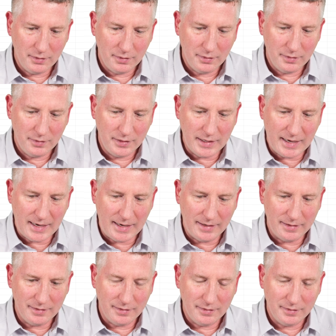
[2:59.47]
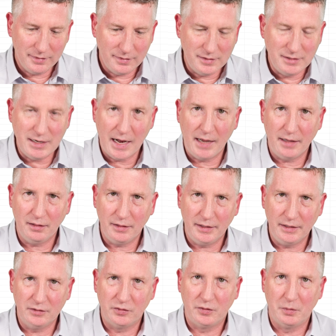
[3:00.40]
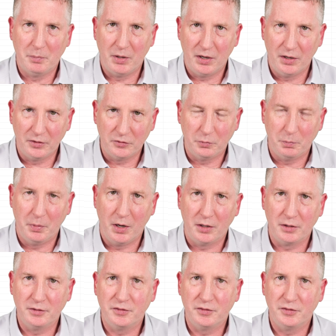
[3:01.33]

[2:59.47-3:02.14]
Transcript: that debt leads to bugs, bugs